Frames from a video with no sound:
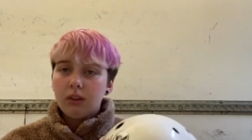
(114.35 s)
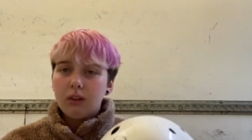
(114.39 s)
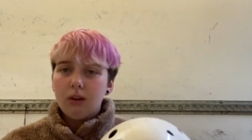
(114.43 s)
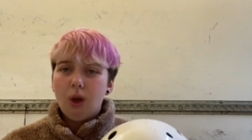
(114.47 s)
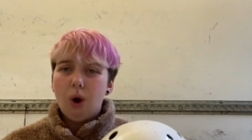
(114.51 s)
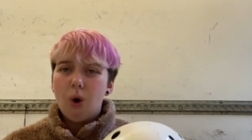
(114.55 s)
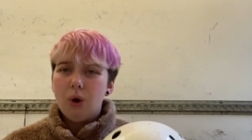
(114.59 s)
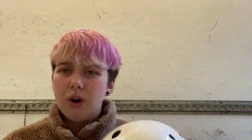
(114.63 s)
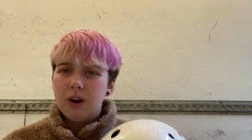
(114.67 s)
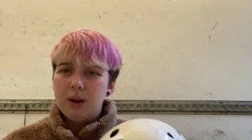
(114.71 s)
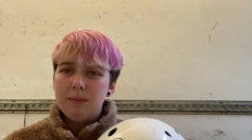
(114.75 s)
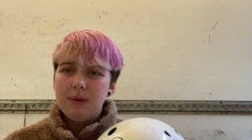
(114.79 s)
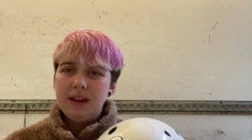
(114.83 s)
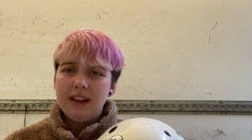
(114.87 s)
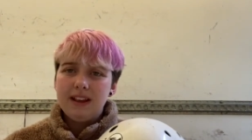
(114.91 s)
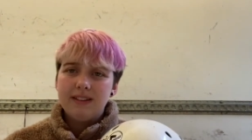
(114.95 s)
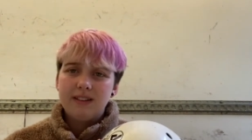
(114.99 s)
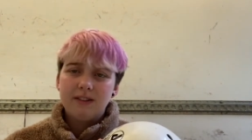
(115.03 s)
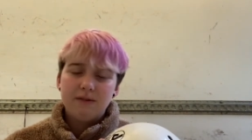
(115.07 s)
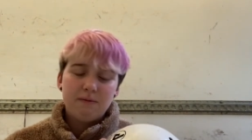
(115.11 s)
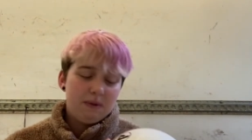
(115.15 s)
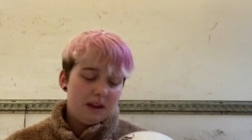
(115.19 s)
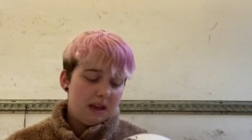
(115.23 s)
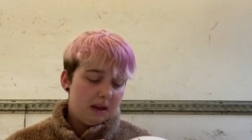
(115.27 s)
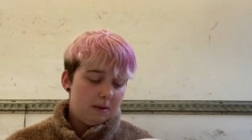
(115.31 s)
on a piece
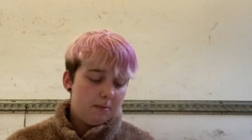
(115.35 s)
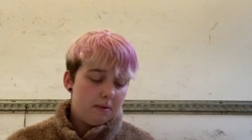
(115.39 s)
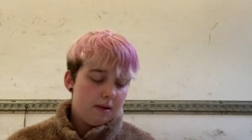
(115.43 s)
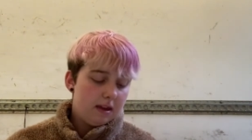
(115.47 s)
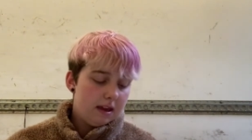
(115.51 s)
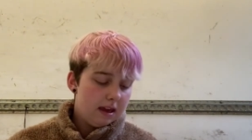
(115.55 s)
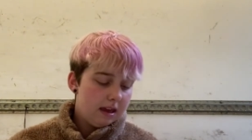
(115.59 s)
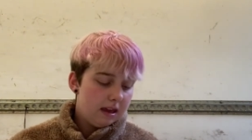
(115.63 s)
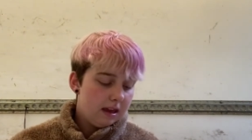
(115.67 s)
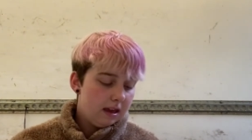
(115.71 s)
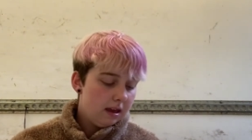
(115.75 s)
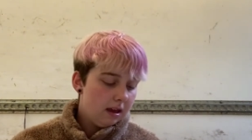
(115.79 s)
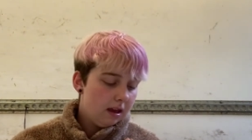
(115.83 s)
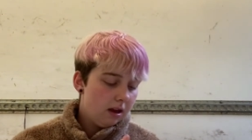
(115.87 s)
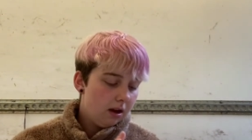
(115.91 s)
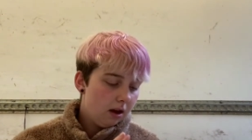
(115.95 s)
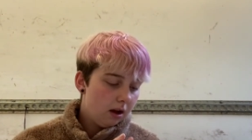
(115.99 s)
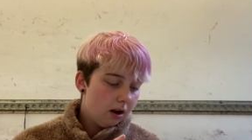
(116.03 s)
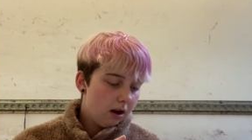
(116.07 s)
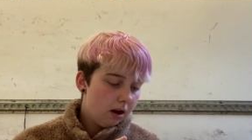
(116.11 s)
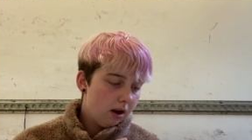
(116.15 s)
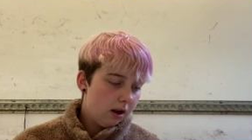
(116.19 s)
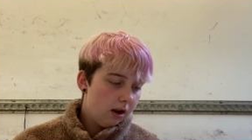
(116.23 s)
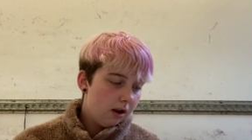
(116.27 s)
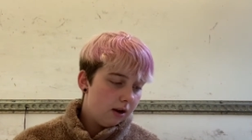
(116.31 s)
of PPE
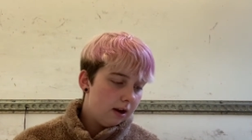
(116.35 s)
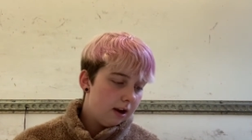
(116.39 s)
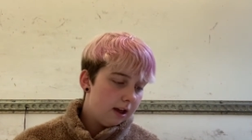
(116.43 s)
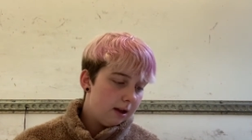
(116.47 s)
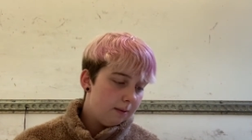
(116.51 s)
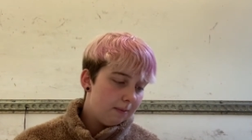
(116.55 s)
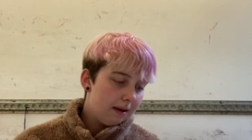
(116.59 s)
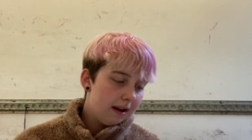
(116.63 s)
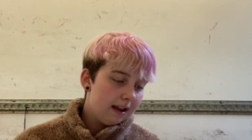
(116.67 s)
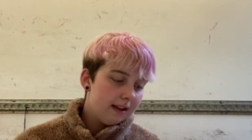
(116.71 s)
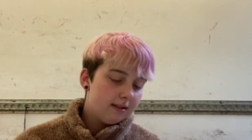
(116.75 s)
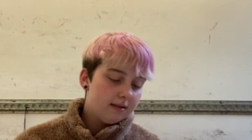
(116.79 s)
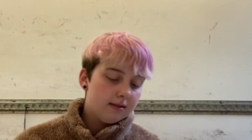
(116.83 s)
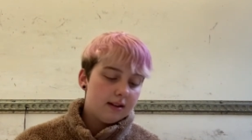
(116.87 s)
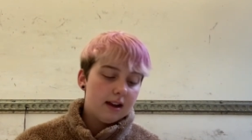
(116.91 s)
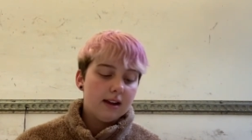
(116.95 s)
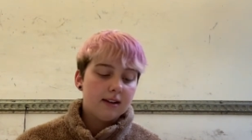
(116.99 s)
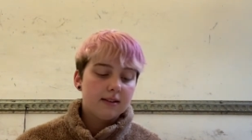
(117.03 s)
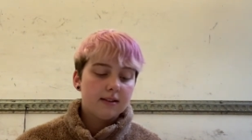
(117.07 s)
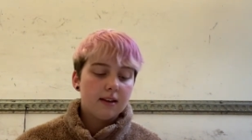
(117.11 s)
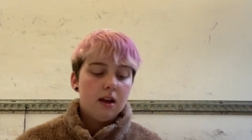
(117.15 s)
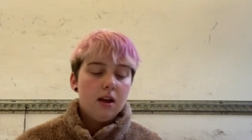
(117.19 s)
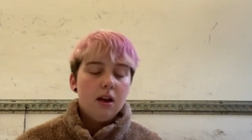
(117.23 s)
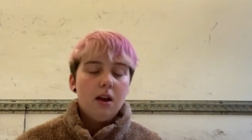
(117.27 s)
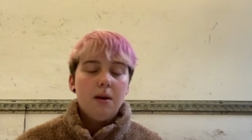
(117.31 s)
uh, like plastics
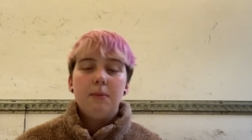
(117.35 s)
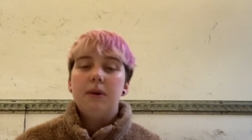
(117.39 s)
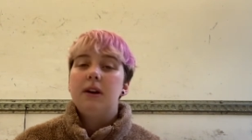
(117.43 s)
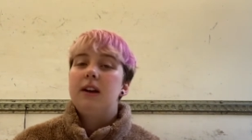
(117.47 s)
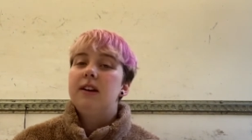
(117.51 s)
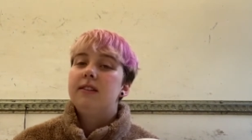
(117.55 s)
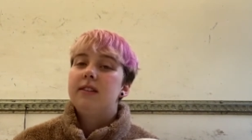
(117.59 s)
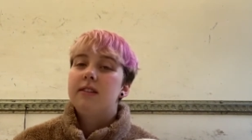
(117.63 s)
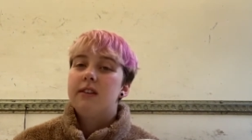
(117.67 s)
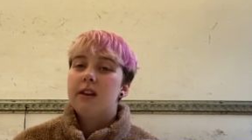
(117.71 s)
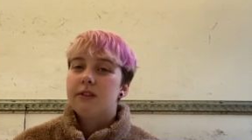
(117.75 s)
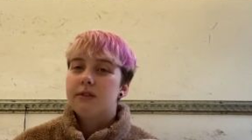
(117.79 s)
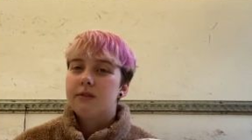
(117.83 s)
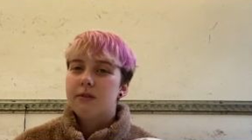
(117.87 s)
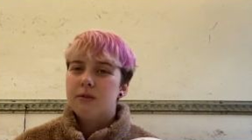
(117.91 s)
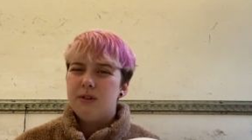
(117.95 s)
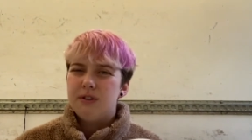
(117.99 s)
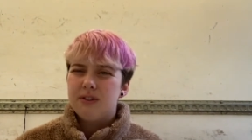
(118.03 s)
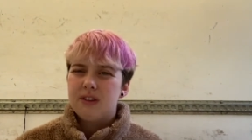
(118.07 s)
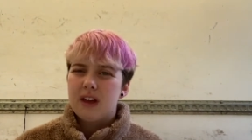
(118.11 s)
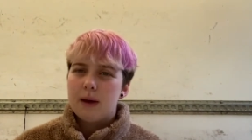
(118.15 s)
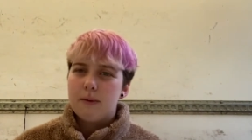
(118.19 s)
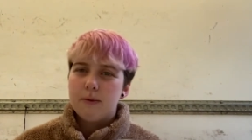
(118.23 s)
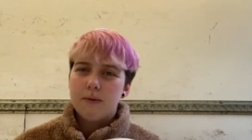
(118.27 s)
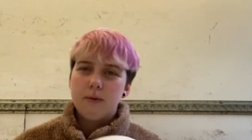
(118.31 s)
because it does cause
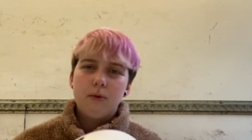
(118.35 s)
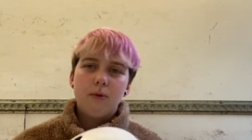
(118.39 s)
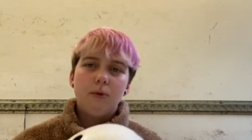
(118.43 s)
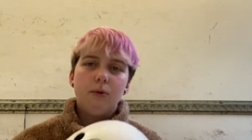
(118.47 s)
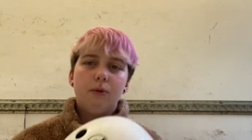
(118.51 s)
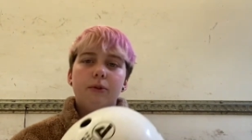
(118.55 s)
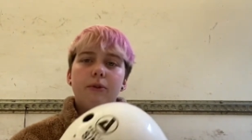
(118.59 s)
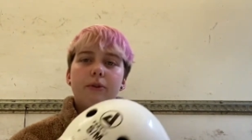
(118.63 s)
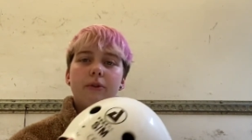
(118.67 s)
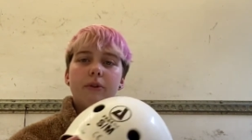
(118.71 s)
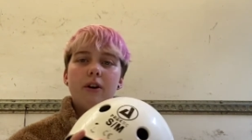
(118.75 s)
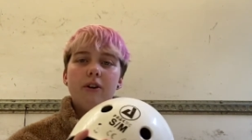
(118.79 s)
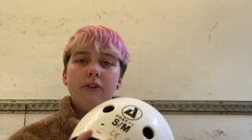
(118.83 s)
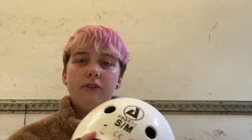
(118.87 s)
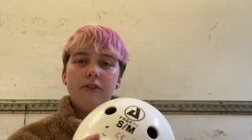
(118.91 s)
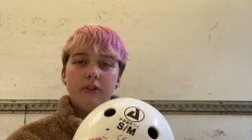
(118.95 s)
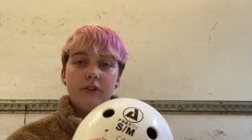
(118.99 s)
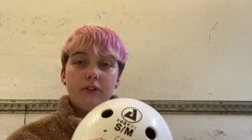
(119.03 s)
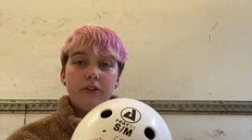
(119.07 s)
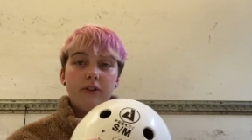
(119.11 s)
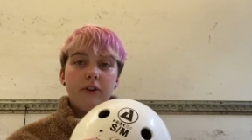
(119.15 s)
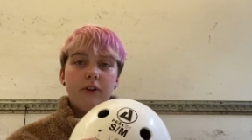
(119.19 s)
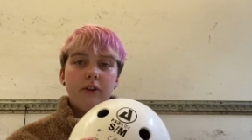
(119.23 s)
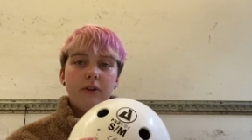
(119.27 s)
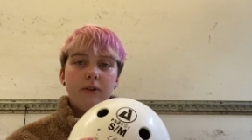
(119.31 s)
chemical corrosion
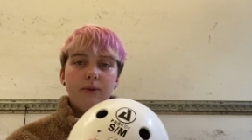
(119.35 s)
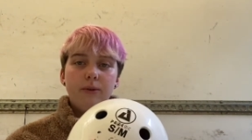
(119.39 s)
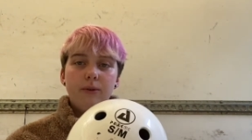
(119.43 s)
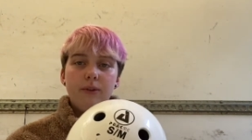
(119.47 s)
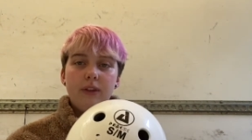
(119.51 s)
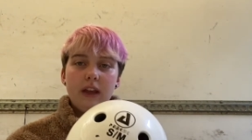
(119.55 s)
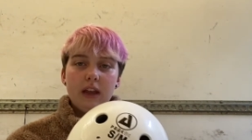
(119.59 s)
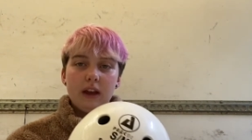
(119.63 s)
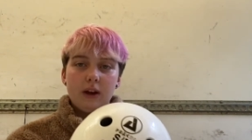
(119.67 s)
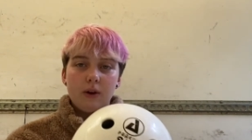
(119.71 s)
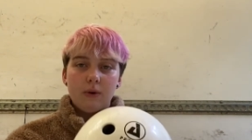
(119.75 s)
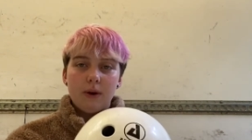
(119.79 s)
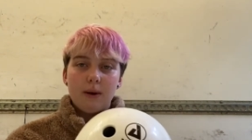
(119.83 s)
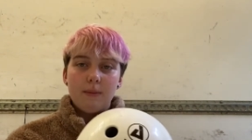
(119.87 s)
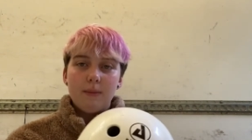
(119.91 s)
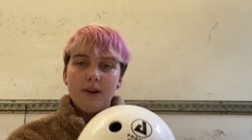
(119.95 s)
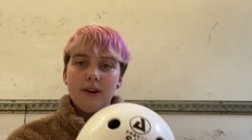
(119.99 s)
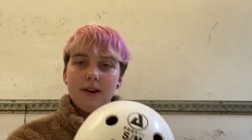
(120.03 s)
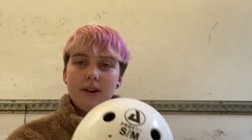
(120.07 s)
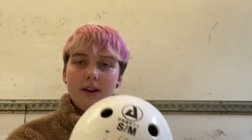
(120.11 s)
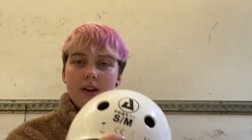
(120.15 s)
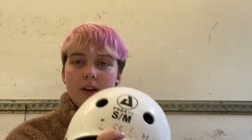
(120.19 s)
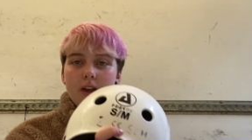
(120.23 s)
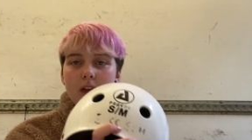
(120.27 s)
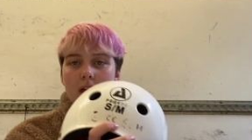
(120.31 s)
to the
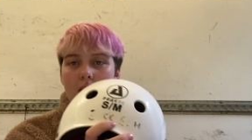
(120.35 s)
equipment